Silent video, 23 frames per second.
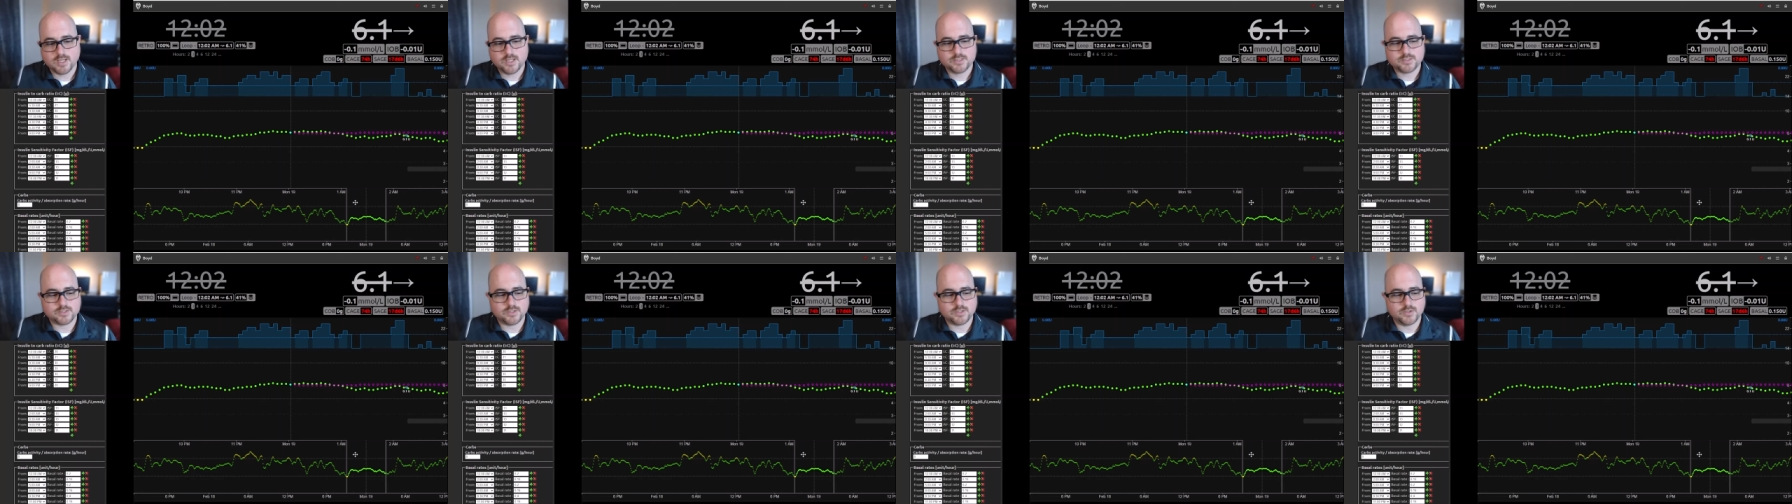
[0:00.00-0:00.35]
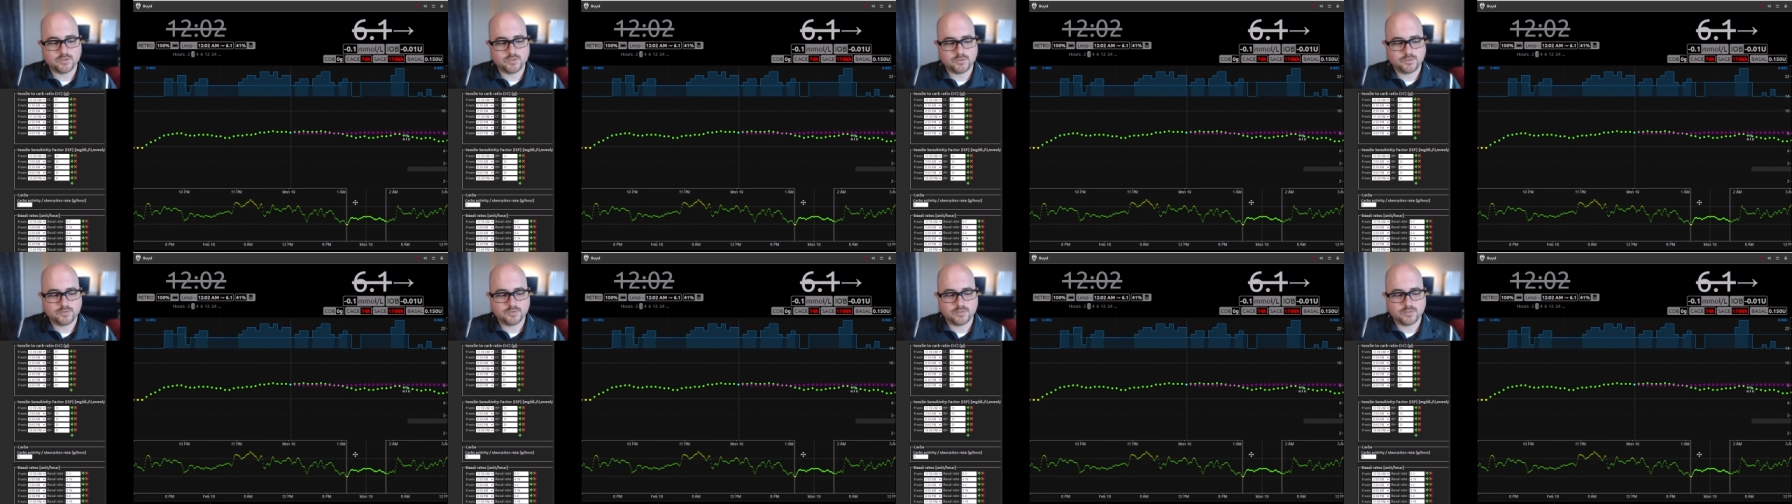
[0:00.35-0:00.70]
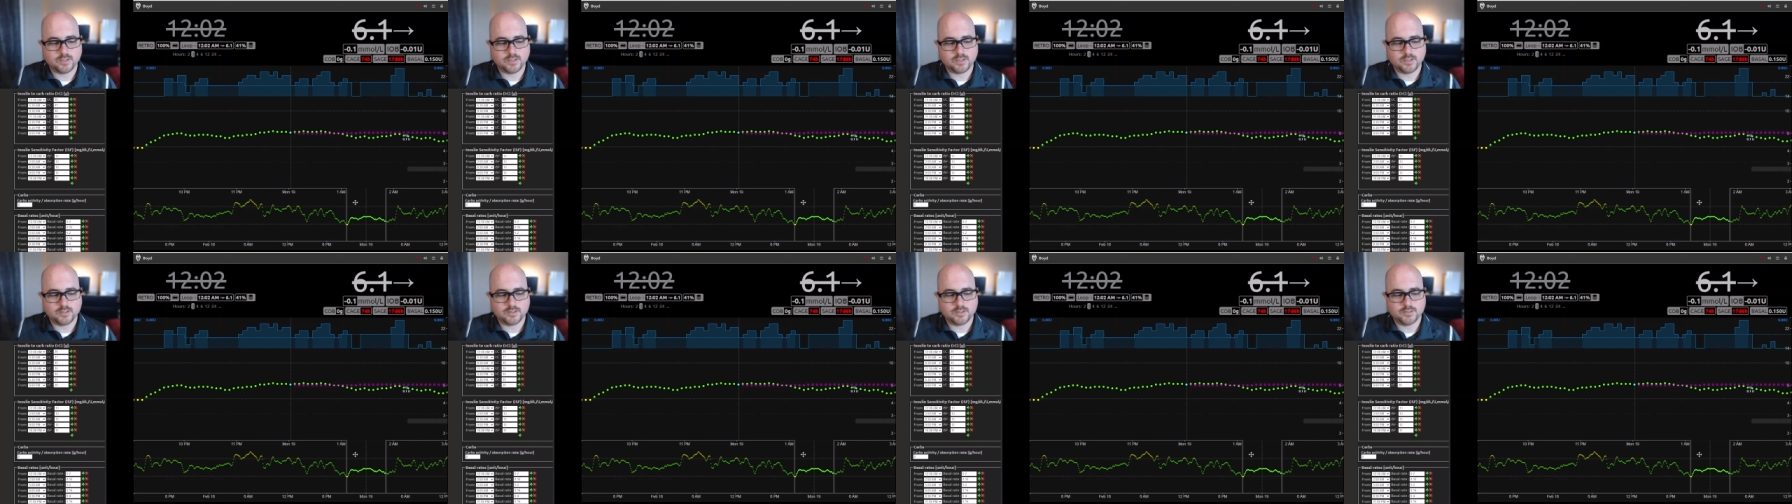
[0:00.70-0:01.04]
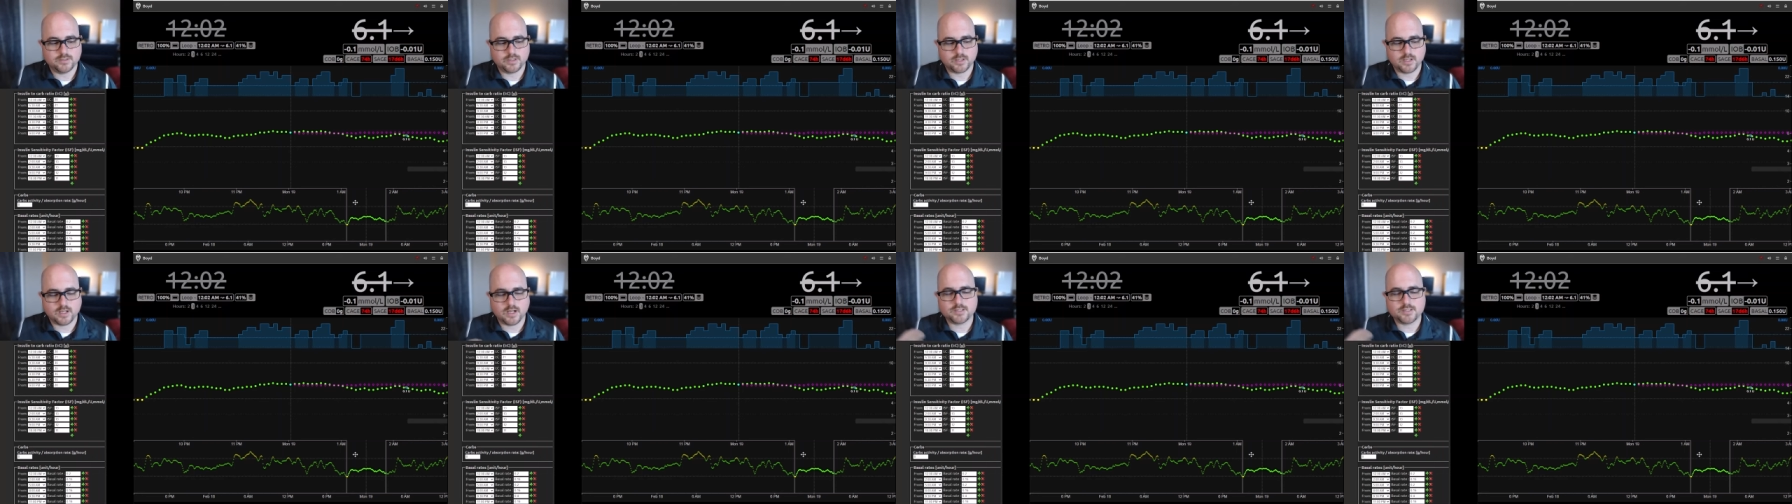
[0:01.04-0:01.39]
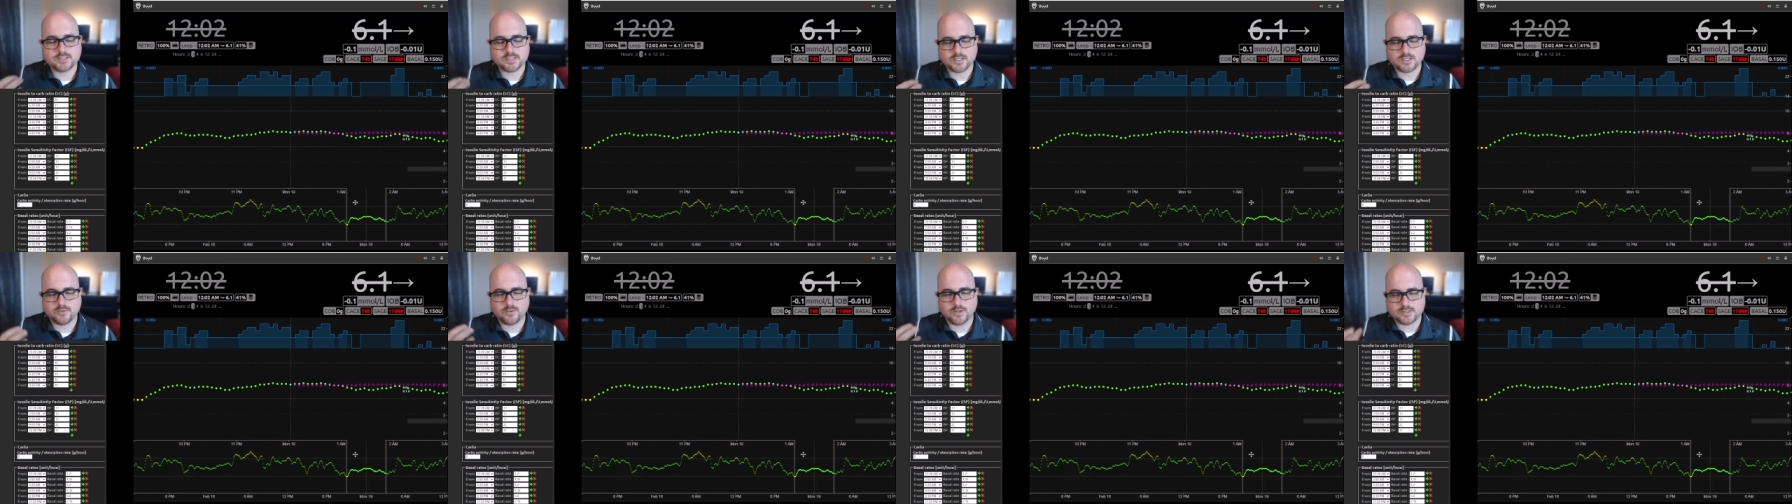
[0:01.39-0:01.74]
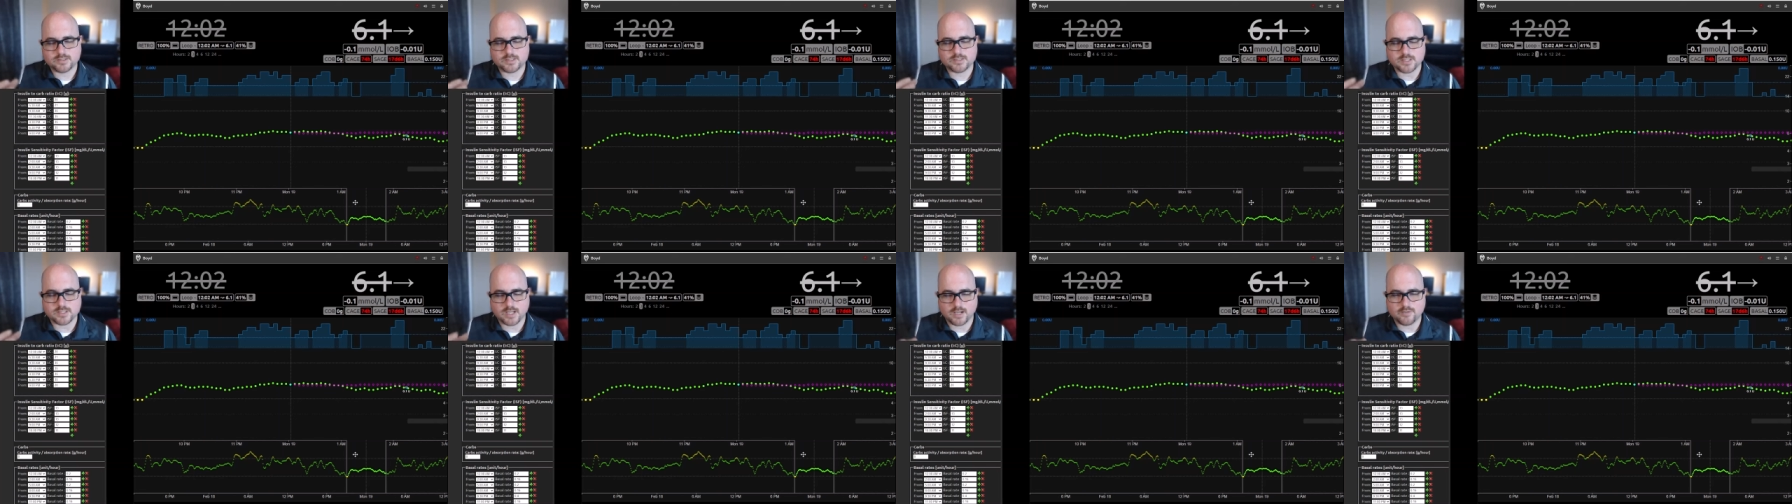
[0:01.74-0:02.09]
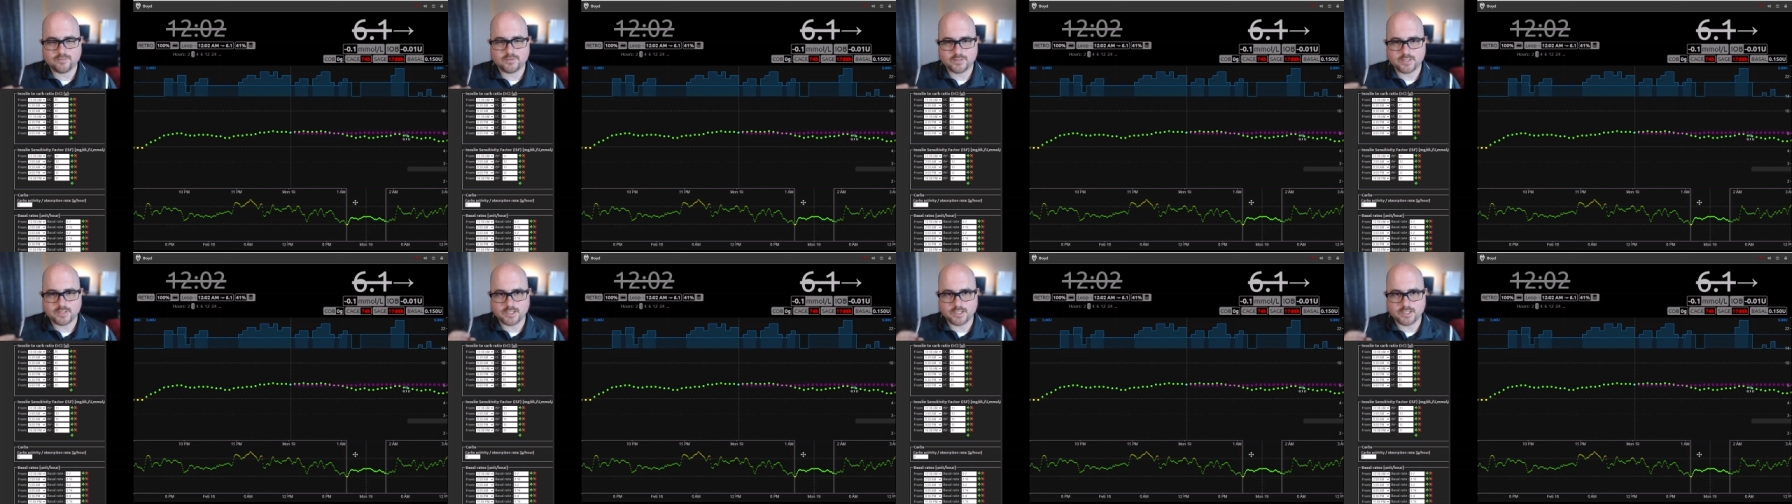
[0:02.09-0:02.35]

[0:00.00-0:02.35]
So the the consequence is often